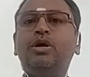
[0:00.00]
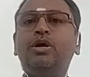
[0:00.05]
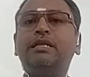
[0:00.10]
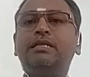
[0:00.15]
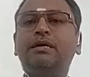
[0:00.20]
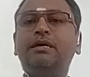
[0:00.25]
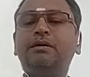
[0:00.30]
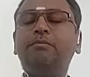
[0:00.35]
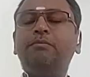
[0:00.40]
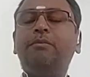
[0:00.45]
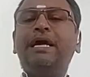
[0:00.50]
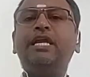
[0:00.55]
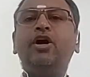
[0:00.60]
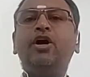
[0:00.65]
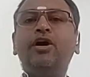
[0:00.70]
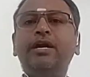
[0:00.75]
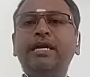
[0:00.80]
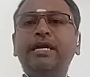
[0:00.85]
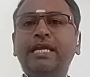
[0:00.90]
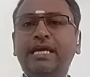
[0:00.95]
the
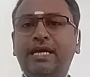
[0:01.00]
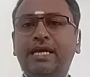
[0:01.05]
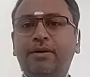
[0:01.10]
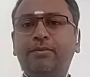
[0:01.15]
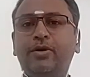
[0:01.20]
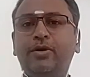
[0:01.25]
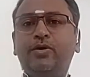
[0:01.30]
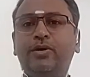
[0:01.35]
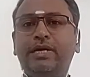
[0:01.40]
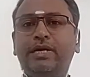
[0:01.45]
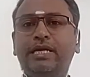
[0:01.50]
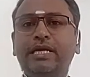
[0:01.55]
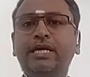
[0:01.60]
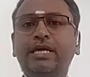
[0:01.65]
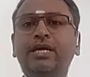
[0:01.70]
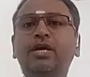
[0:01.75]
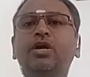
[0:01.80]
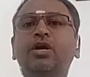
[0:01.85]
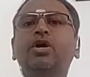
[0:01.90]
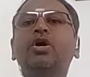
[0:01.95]
minority community